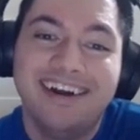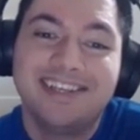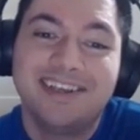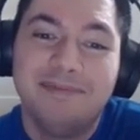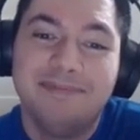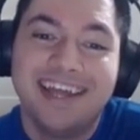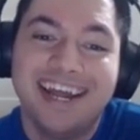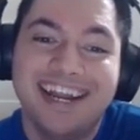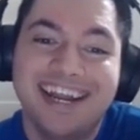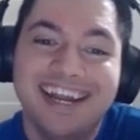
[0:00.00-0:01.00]
On top of
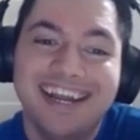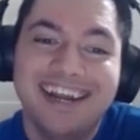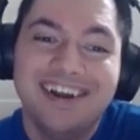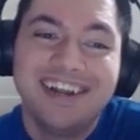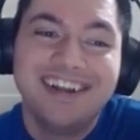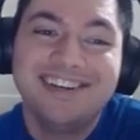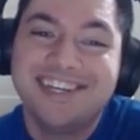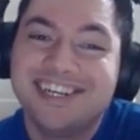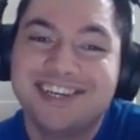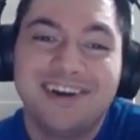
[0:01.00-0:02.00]
that, can you
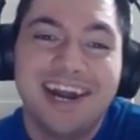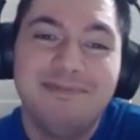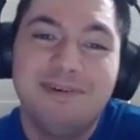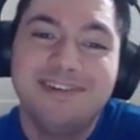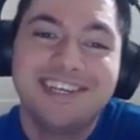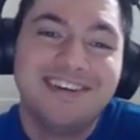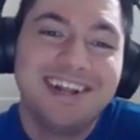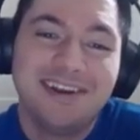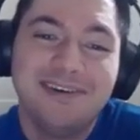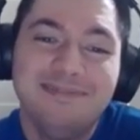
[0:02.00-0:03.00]
just describe what was
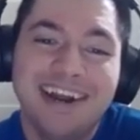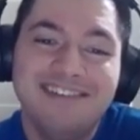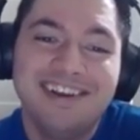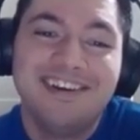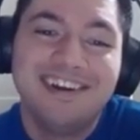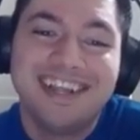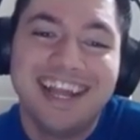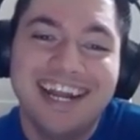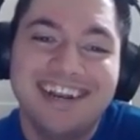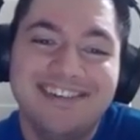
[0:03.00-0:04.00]
going through your mind when you heard
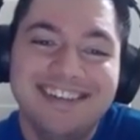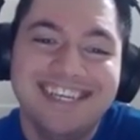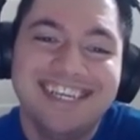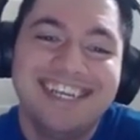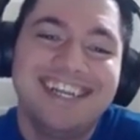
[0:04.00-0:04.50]
that news?